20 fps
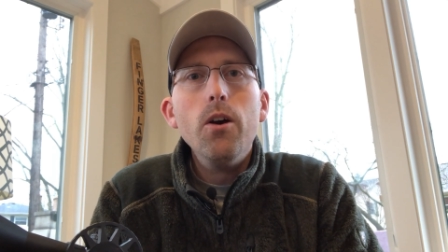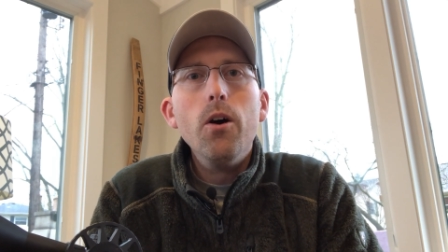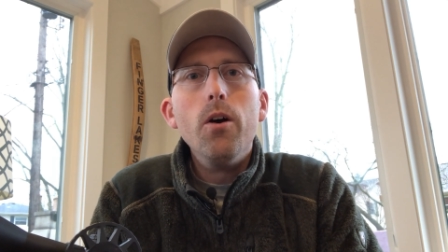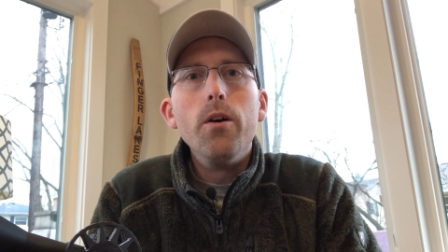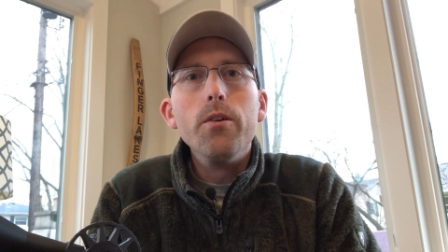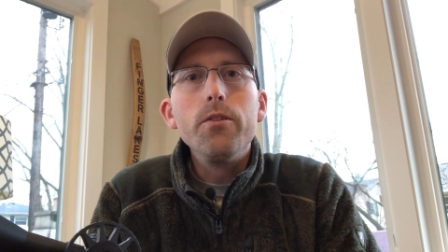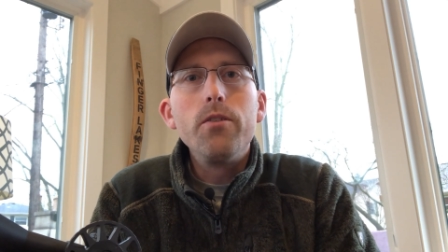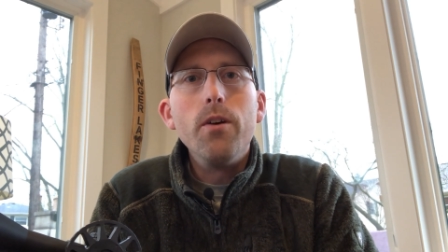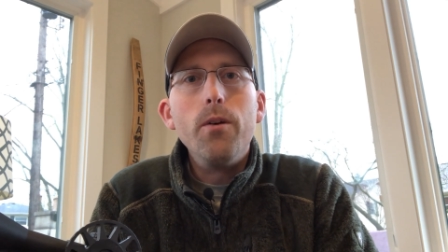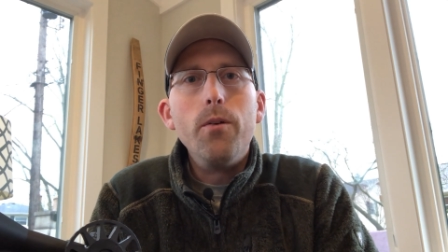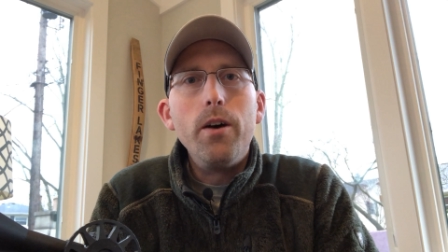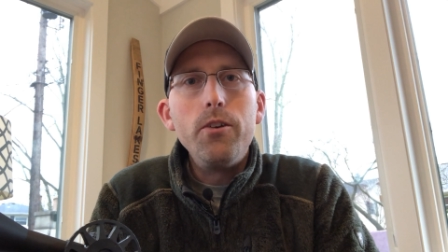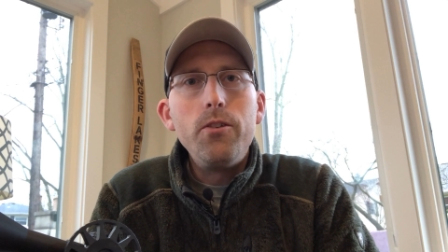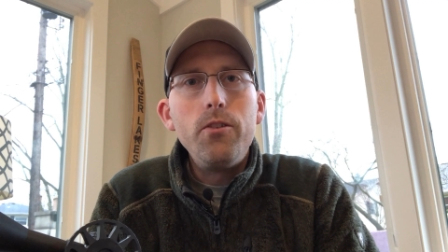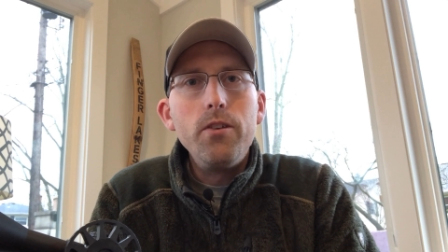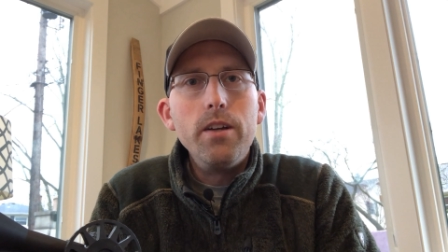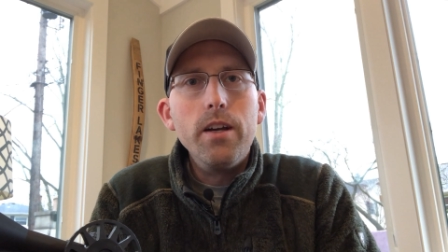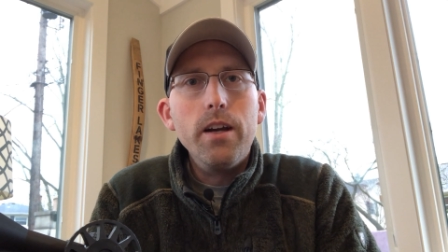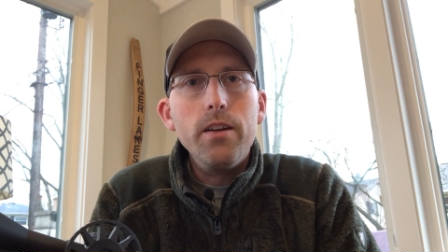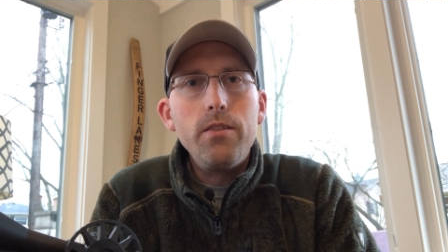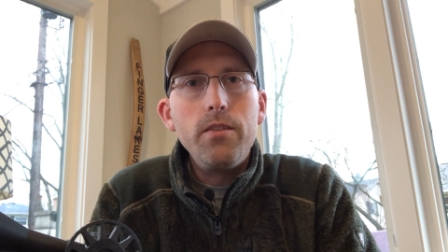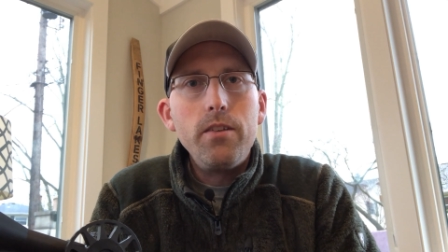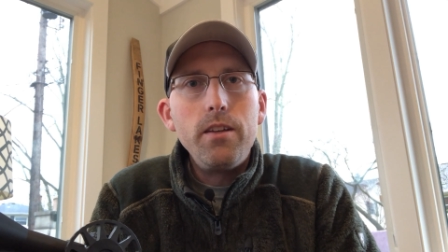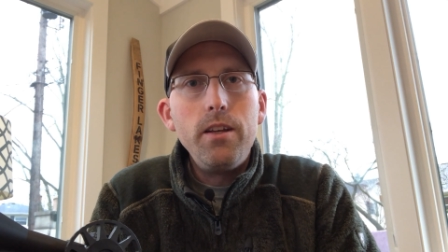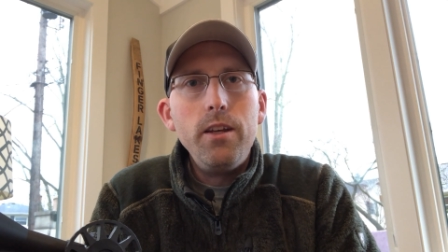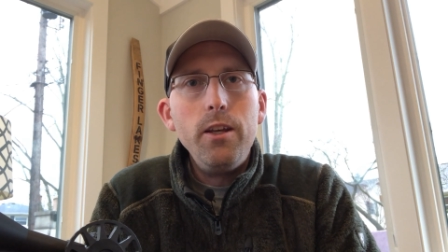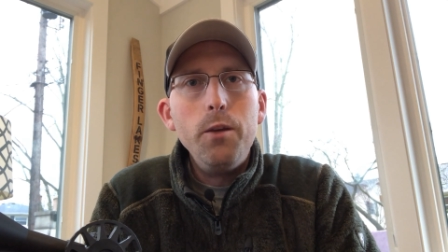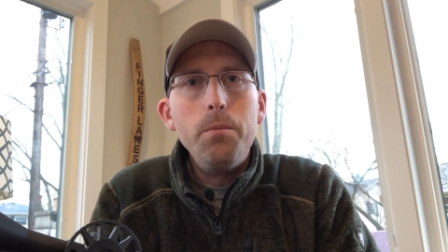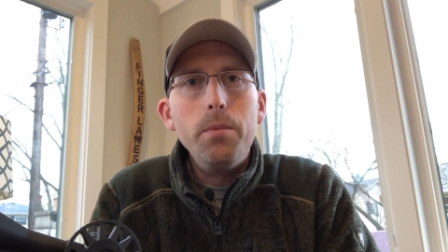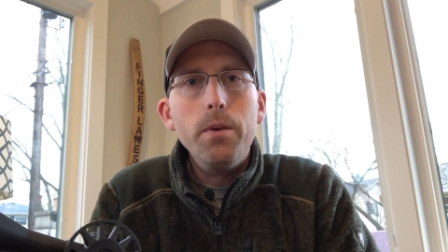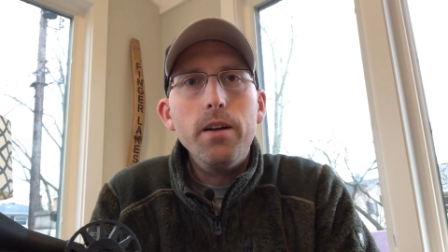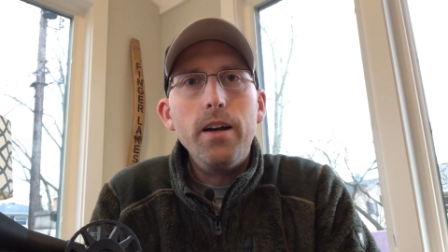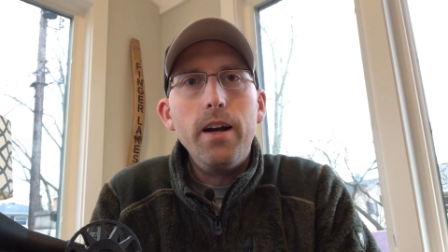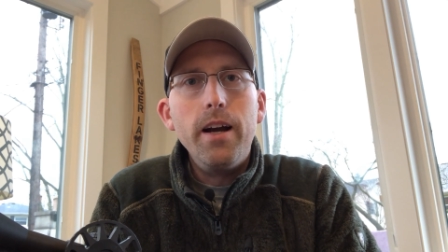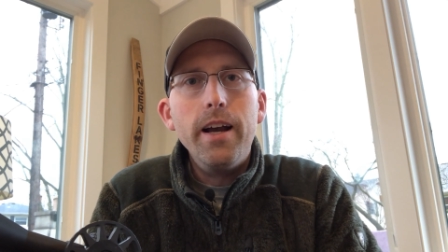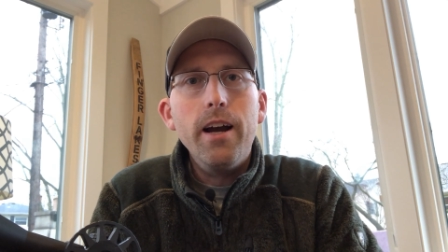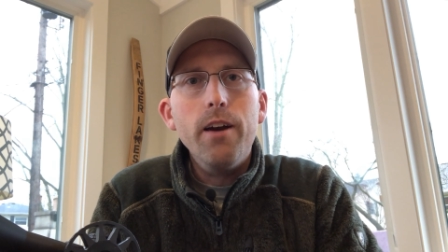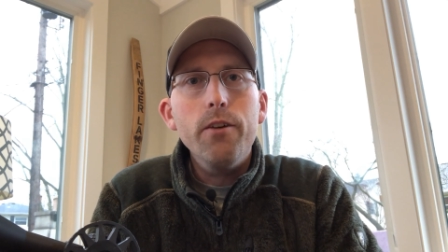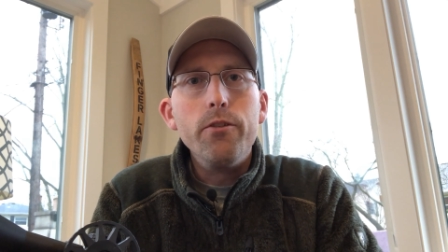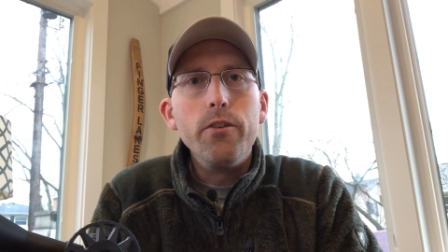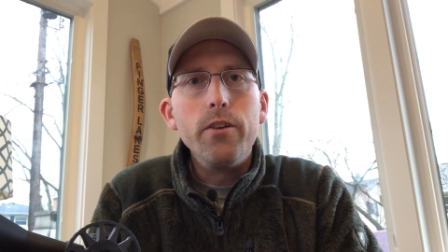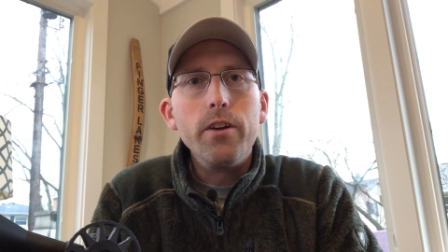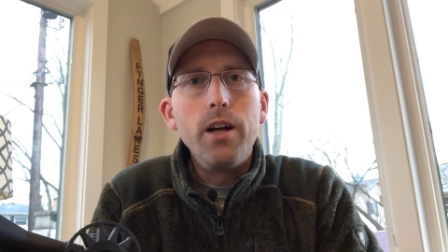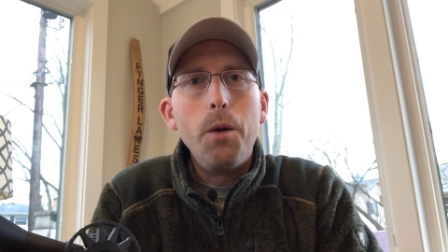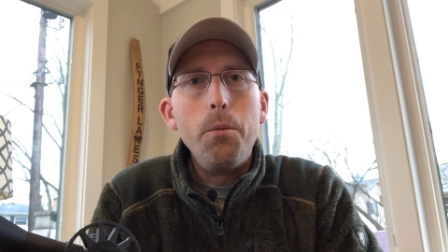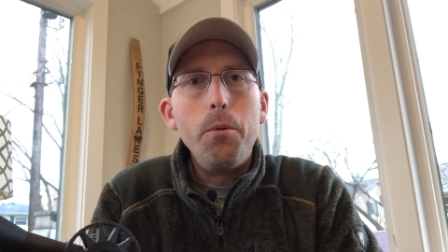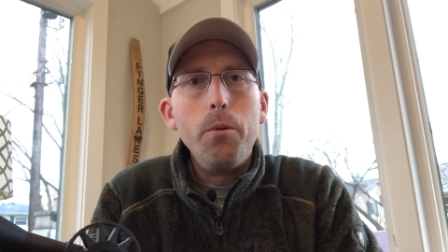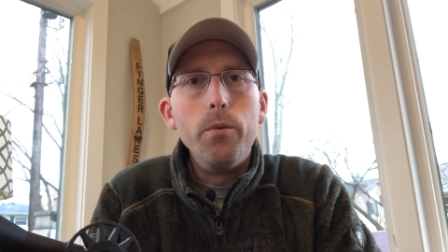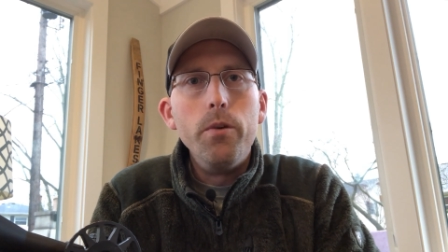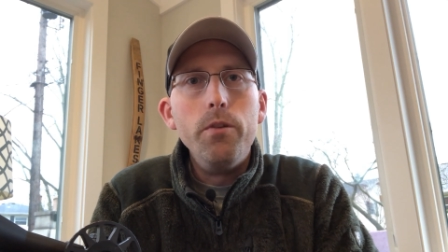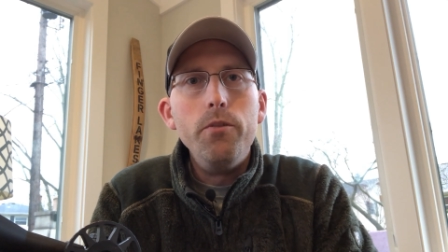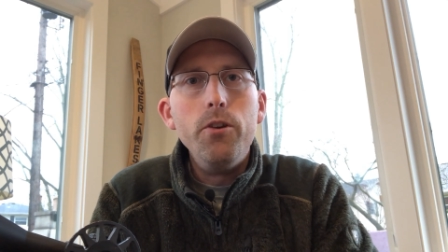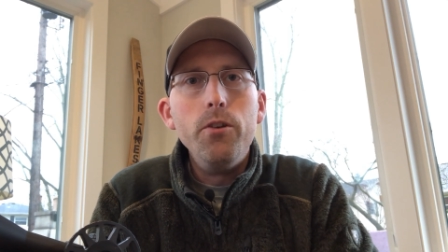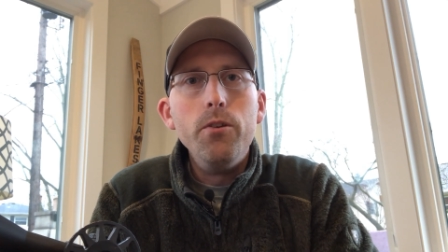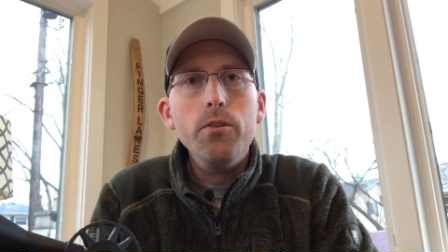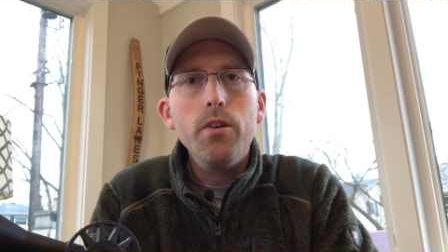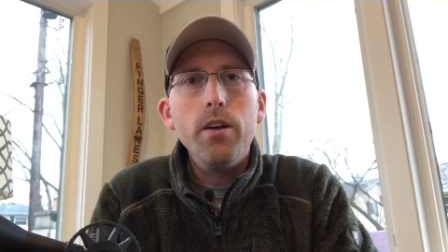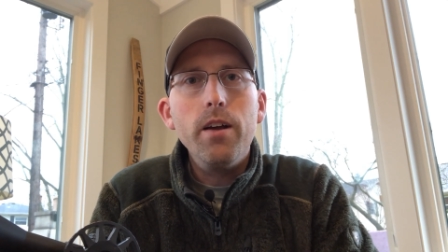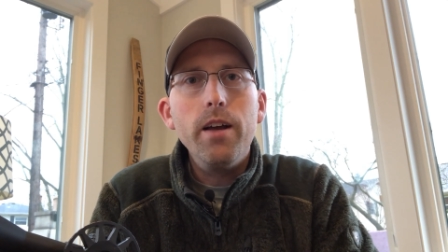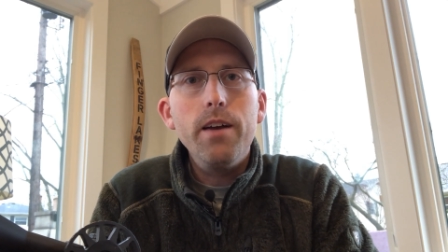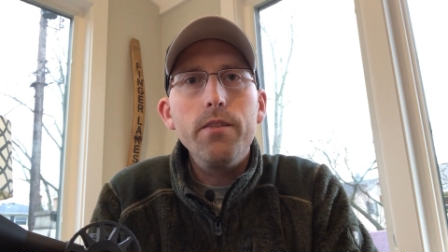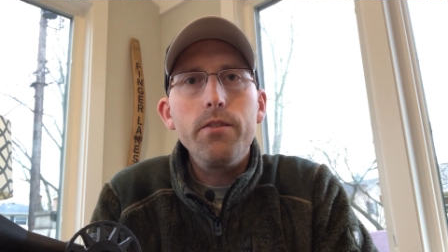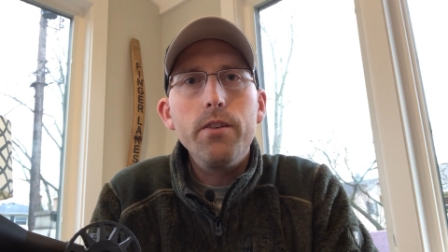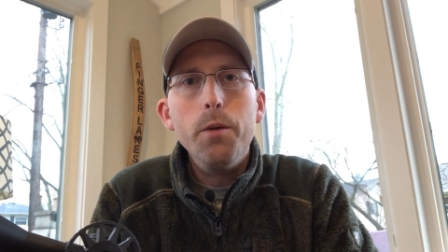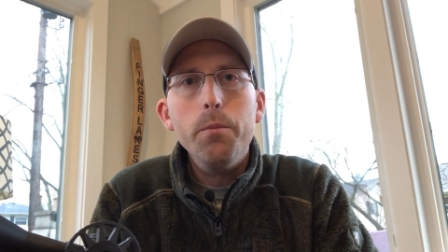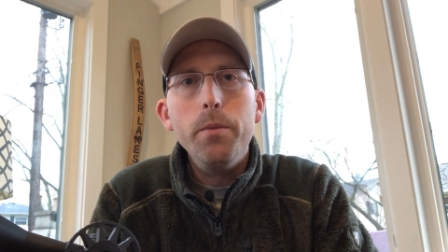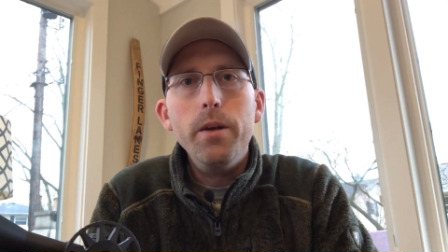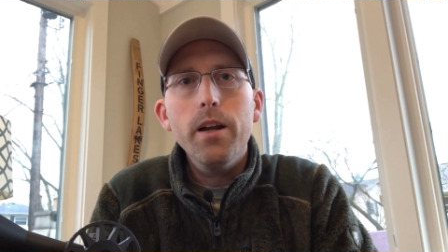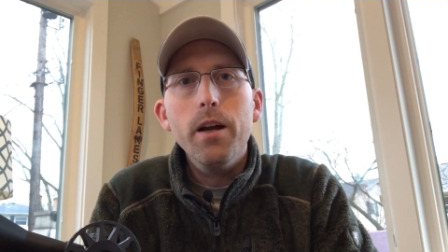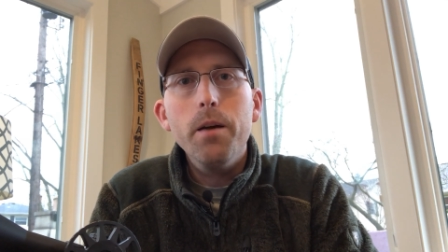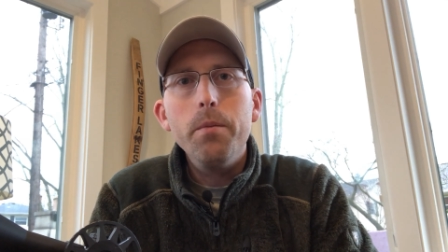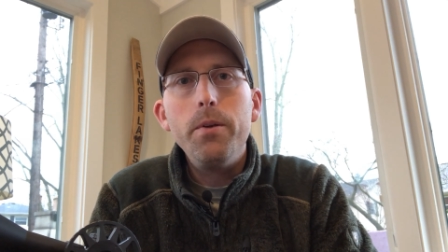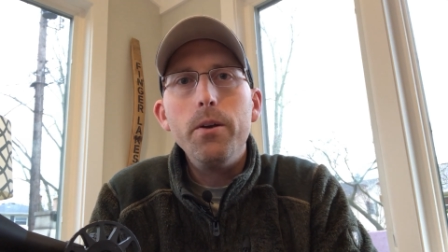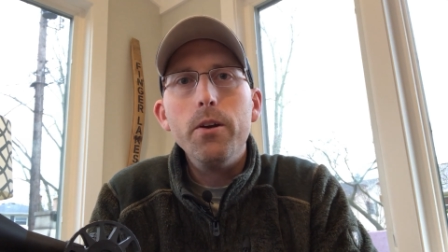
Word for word: Also, I want you guys to keep an eye out for a couple reviews I'll have coming up